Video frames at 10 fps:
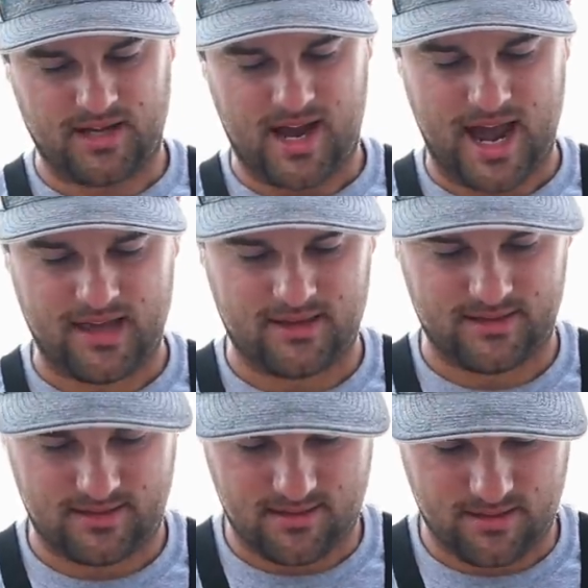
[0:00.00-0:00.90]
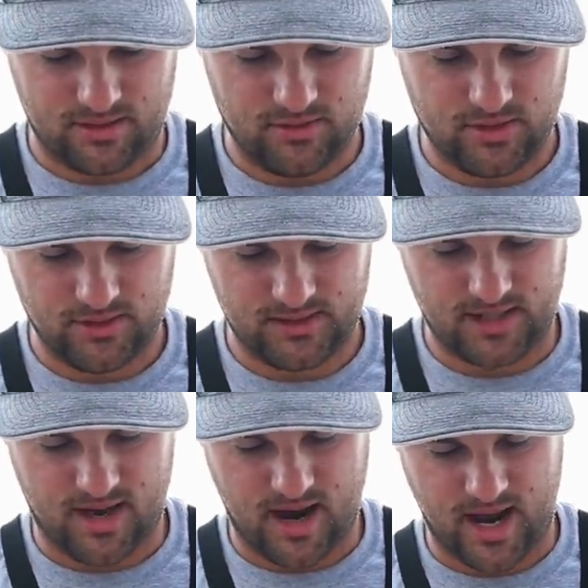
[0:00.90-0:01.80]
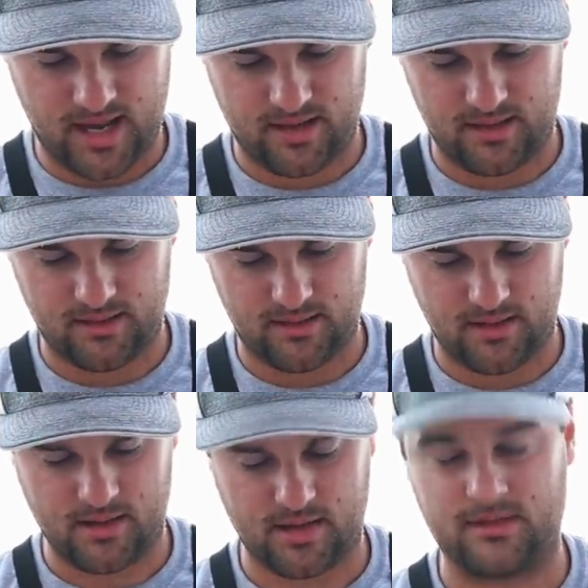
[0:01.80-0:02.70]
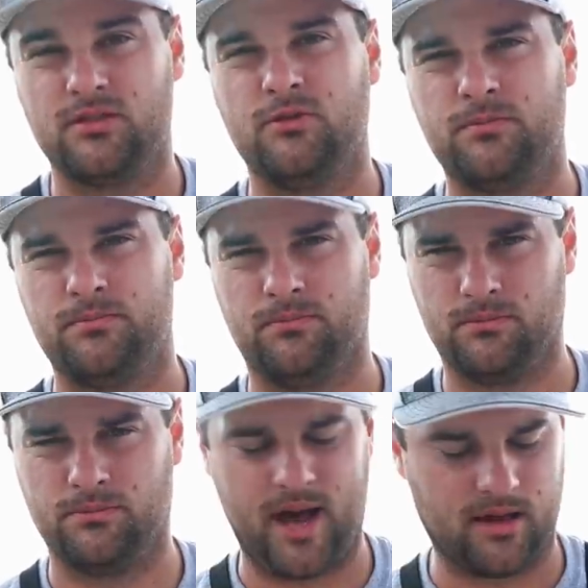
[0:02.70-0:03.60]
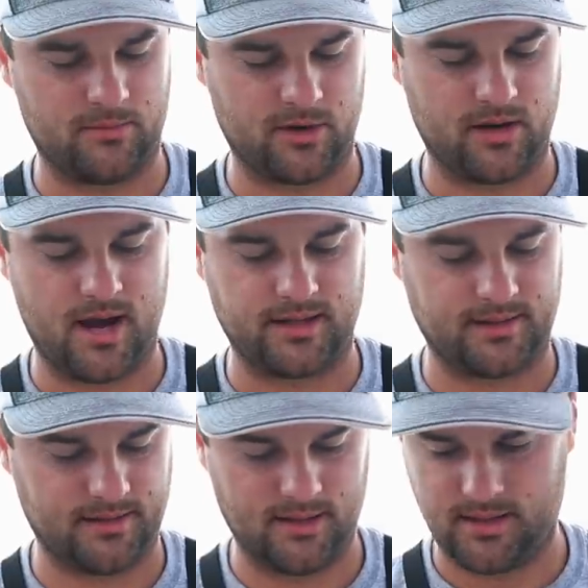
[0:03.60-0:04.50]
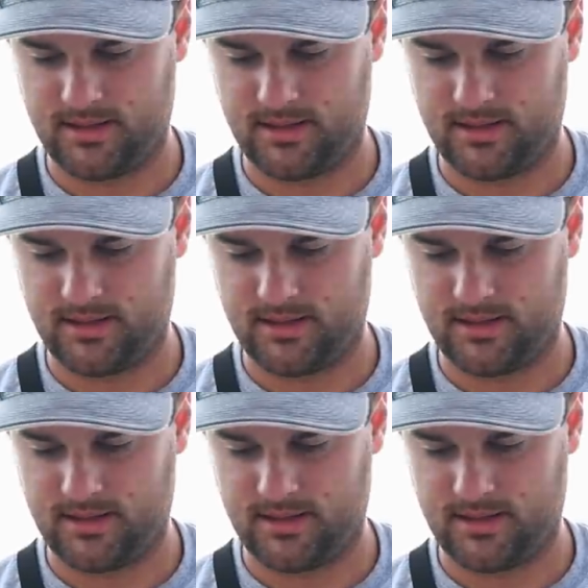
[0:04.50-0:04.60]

tie this on, you could tie two Palomar knots.